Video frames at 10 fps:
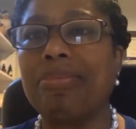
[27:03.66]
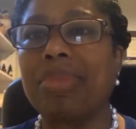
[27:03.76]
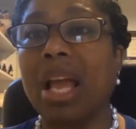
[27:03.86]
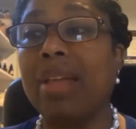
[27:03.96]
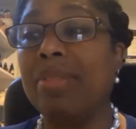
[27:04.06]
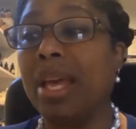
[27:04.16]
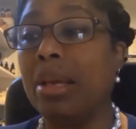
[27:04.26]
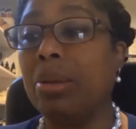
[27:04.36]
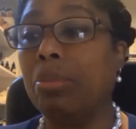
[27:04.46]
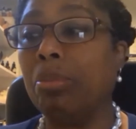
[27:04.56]
and
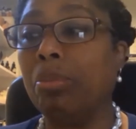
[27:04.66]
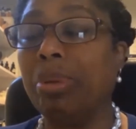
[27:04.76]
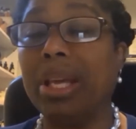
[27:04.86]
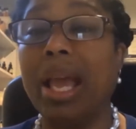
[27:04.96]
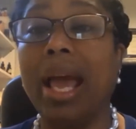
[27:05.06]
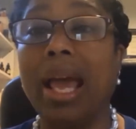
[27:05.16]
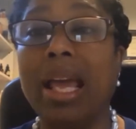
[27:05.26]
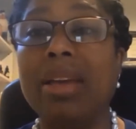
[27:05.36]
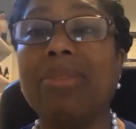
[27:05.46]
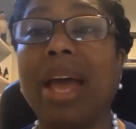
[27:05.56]
they
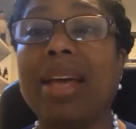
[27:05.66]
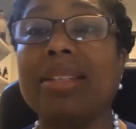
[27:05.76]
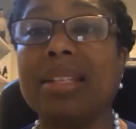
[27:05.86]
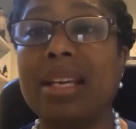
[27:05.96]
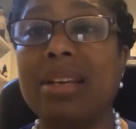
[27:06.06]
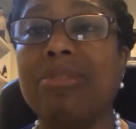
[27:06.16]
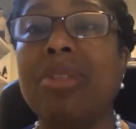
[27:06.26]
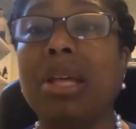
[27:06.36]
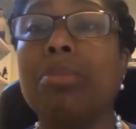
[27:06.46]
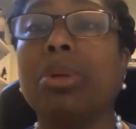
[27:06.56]
behave as if
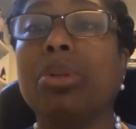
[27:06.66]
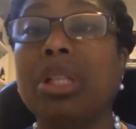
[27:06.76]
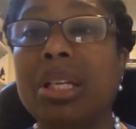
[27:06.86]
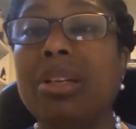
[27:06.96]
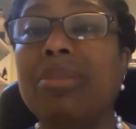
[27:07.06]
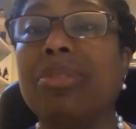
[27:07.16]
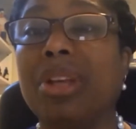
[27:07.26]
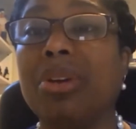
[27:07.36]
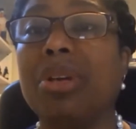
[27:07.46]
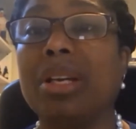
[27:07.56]
they believe
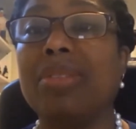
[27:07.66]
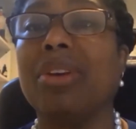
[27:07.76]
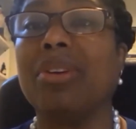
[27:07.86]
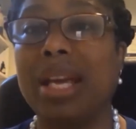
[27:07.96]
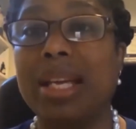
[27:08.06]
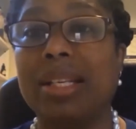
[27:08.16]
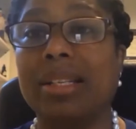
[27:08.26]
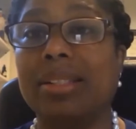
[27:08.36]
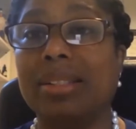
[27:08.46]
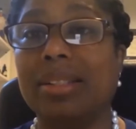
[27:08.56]
they're in their
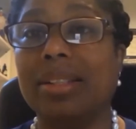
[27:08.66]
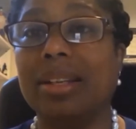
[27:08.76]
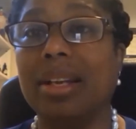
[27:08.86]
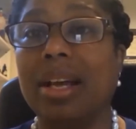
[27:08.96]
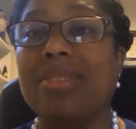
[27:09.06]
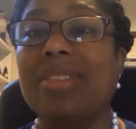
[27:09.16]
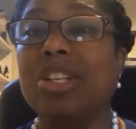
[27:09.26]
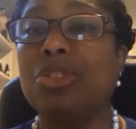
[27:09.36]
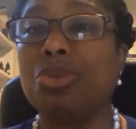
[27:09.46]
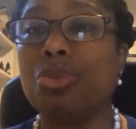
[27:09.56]
80s?
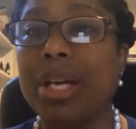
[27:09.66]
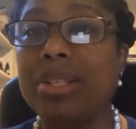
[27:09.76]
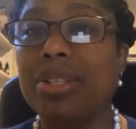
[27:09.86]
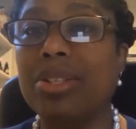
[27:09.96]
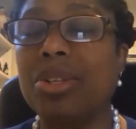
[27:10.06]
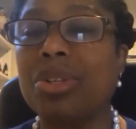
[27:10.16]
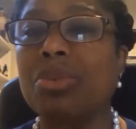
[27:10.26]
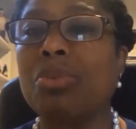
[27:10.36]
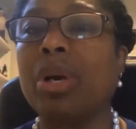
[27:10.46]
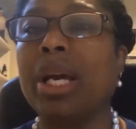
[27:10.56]
They dress a
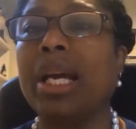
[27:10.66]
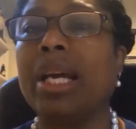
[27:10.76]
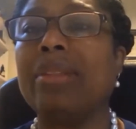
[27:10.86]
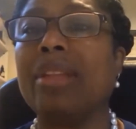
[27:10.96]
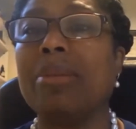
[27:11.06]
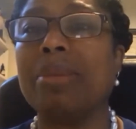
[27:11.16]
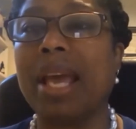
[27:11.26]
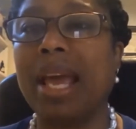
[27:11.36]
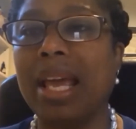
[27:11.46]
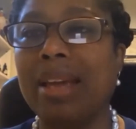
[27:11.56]
certain way, they
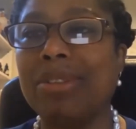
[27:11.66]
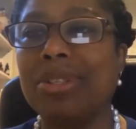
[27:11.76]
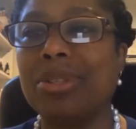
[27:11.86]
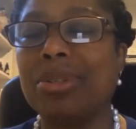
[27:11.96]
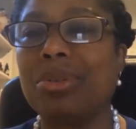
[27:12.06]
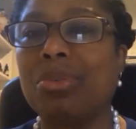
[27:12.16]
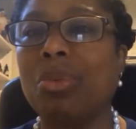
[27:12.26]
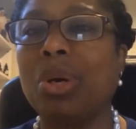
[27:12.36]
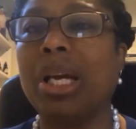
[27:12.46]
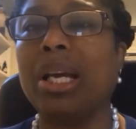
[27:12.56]
behave a certain
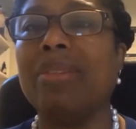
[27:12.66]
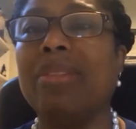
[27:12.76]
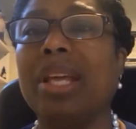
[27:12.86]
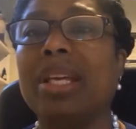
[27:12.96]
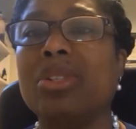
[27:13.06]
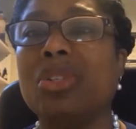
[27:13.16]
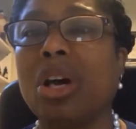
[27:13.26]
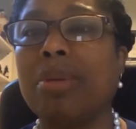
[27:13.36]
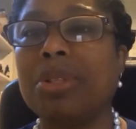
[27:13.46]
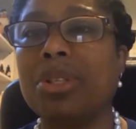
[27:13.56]
way, they
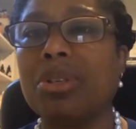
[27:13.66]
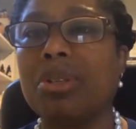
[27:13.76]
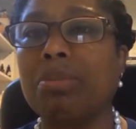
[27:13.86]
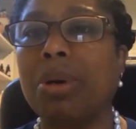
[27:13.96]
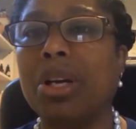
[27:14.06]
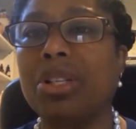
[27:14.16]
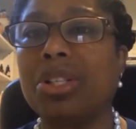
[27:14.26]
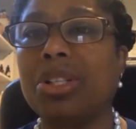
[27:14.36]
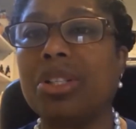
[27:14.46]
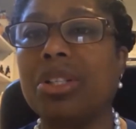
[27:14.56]
adopt a certain
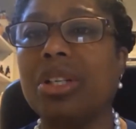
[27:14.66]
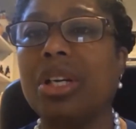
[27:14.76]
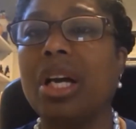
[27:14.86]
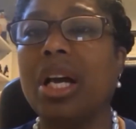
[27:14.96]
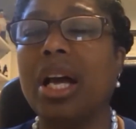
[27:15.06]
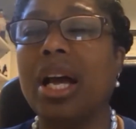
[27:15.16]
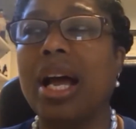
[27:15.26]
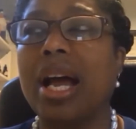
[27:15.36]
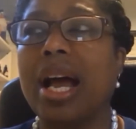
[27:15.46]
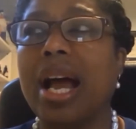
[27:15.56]
posture.
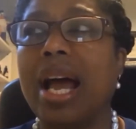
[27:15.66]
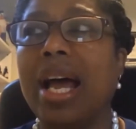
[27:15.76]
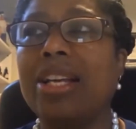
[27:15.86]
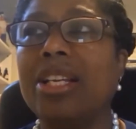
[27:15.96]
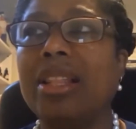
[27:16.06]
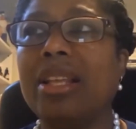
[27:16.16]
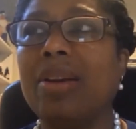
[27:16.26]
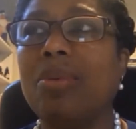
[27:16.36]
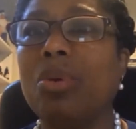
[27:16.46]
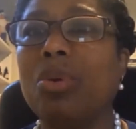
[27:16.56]
And you
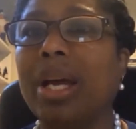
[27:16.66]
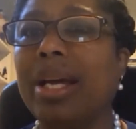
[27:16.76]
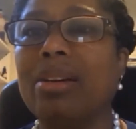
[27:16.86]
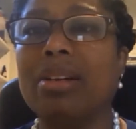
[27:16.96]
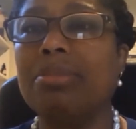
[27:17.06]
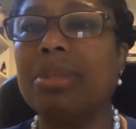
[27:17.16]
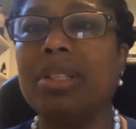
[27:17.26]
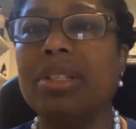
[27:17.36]
think, well, hang on a minute,